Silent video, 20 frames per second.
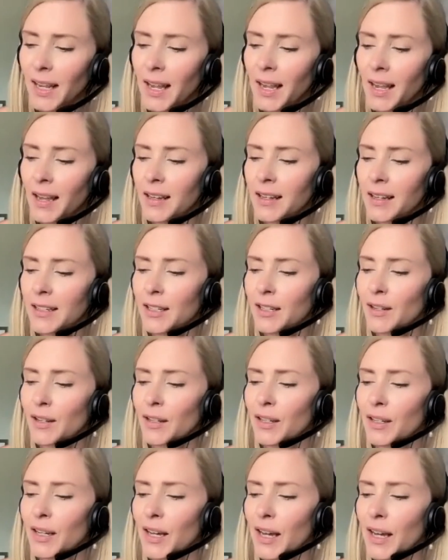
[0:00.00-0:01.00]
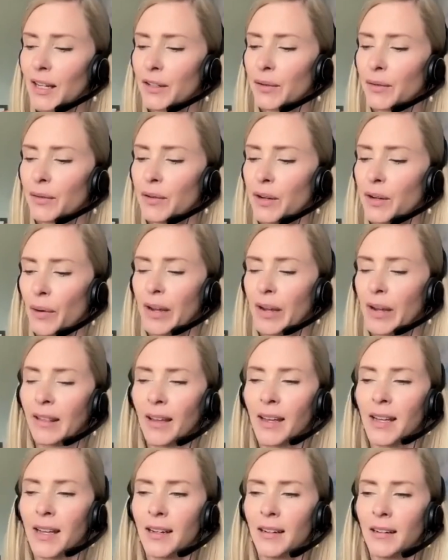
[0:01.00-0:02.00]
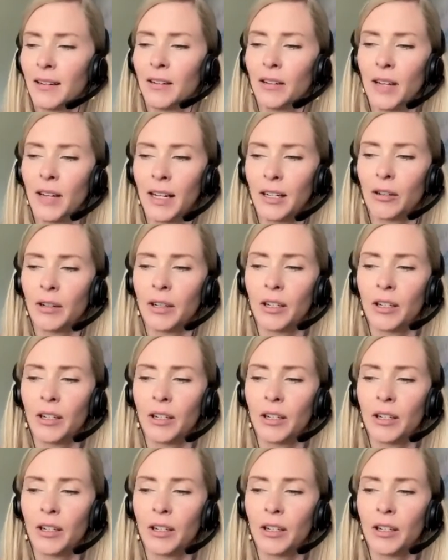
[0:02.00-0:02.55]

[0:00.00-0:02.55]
And so knowing that in that